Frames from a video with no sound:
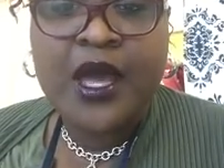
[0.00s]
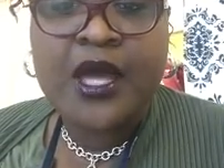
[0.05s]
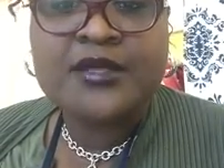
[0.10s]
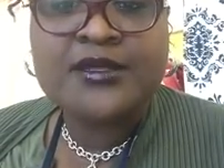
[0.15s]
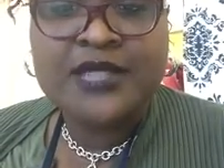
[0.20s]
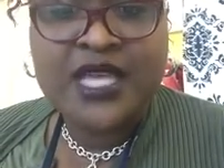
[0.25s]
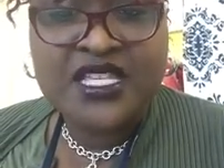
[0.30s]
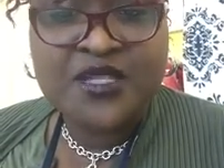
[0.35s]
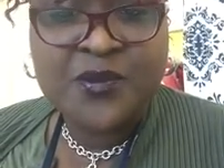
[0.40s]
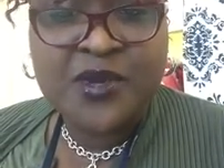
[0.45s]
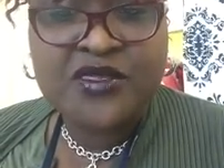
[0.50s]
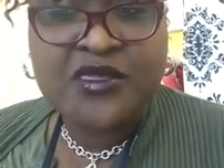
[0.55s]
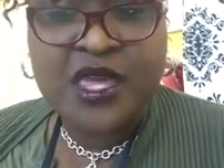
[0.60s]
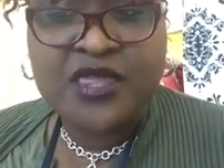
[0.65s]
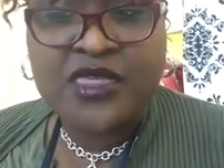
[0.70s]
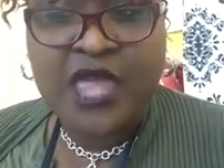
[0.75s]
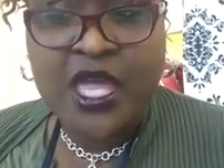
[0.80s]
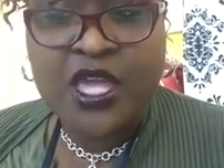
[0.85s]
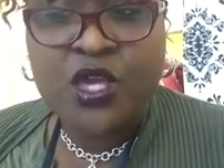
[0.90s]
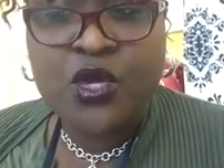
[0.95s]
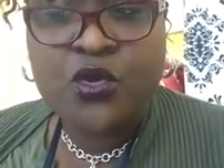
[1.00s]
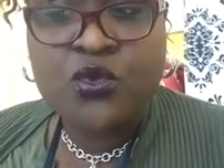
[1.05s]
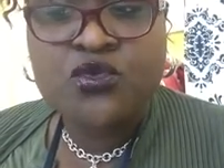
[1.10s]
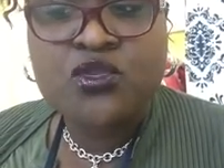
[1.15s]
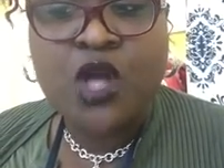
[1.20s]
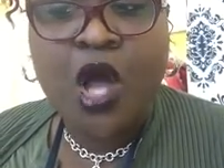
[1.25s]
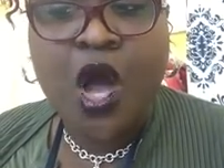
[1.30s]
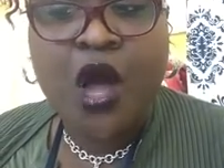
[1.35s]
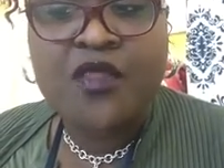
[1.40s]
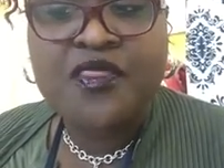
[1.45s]
assessment that they
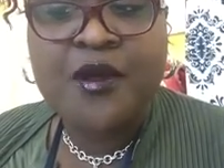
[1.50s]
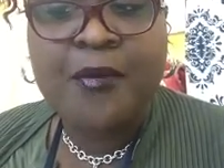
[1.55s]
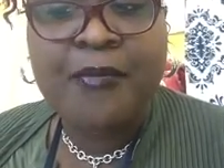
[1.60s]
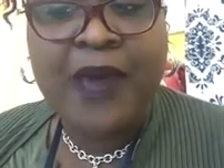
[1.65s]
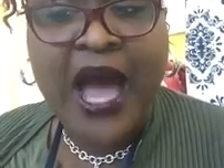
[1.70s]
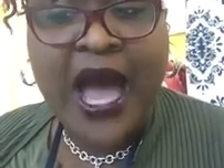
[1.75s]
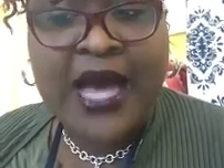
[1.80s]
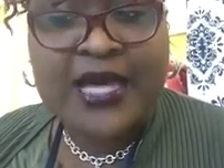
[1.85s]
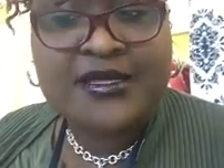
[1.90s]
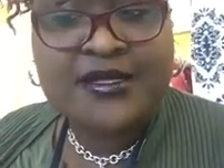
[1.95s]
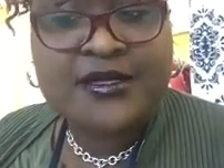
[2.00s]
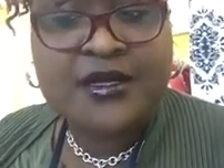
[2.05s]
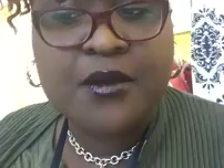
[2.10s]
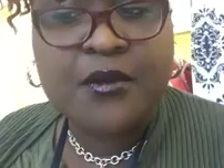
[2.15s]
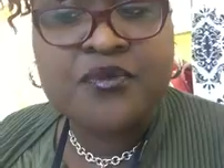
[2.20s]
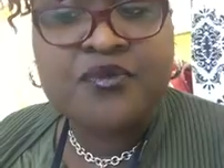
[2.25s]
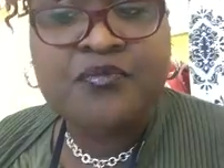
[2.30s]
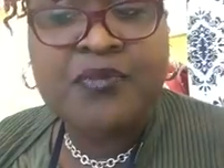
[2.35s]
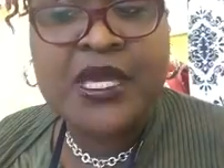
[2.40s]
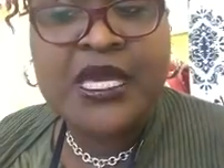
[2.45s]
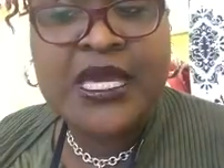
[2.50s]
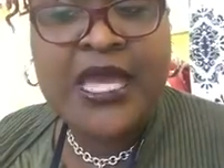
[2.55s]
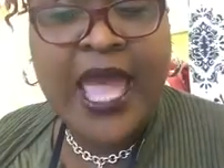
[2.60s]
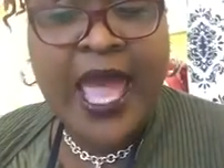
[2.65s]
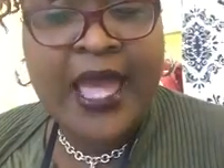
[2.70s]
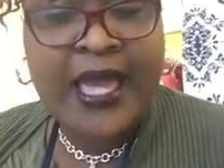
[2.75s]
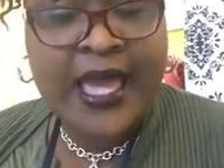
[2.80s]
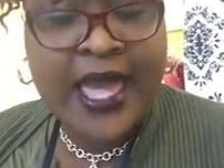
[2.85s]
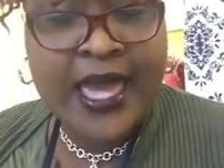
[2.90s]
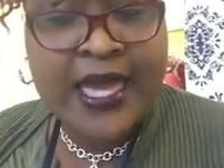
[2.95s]
use called the BASC,
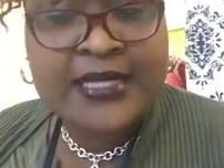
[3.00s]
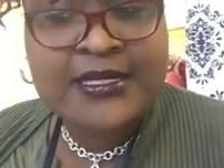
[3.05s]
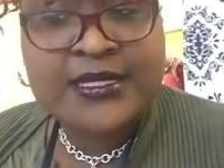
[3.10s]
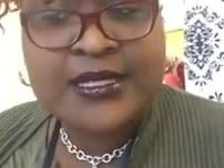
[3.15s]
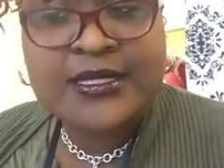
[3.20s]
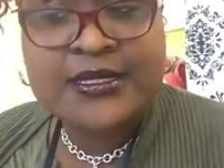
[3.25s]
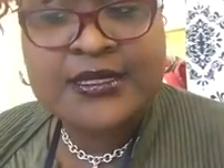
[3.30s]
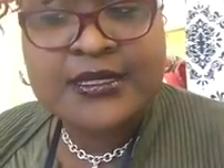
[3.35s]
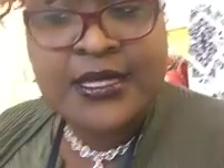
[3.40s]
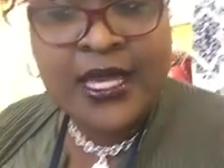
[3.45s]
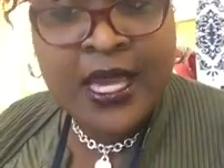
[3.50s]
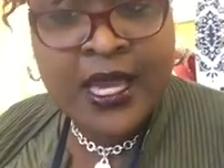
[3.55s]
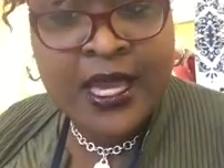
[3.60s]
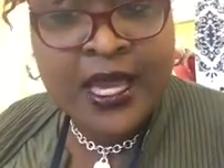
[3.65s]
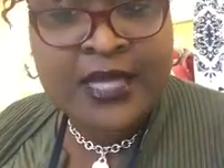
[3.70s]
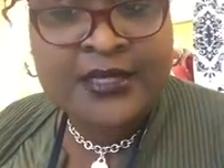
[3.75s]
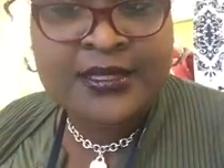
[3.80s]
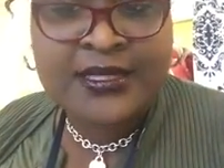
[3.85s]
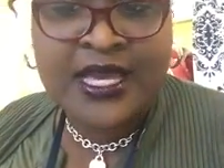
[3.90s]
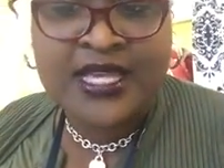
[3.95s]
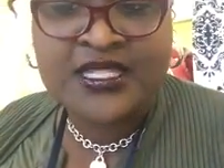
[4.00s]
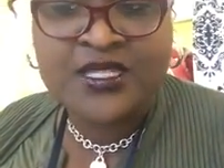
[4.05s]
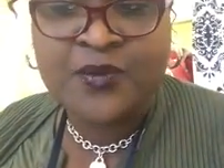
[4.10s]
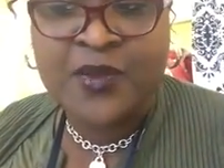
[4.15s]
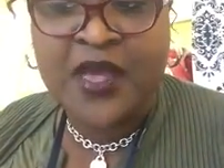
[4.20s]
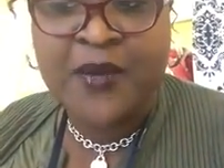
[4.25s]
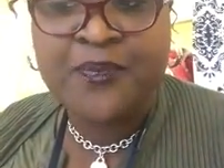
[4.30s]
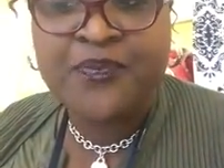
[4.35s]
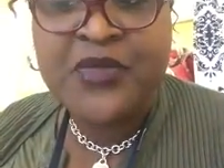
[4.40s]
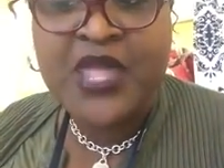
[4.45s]
B-A-S-C
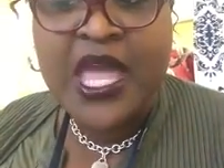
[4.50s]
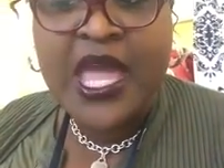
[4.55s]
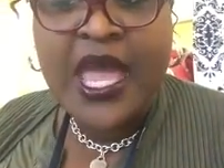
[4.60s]
assessment.